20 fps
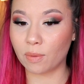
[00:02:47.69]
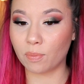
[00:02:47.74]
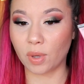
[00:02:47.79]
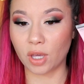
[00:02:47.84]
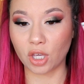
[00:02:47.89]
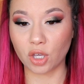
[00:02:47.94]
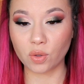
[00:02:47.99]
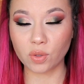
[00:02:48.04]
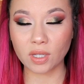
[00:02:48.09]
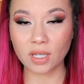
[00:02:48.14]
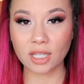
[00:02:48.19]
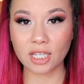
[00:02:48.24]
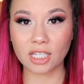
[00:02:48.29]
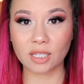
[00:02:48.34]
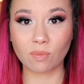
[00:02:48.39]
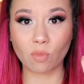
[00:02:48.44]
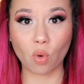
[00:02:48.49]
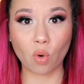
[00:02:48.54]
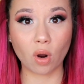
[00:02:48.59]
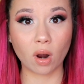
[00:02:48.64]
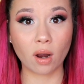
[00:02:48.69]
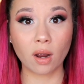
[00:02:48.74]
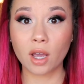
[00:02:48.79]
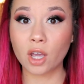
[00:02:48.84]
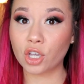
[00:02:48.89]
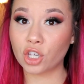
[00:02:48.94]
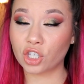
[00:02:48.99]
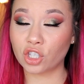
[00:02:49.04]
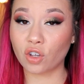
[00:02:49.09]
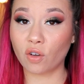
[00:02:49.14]
be using this more.
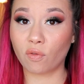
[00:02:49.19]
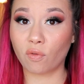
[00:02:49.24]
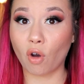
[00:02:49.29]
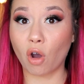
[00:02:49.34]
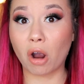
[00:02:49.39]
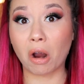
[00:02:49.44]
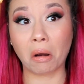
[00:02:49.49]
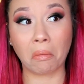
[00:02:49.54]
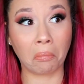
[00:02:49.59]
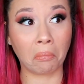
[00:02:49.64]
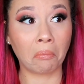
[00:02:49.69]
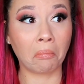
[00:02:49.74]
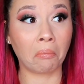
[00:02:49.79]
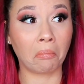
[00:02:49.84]
So far,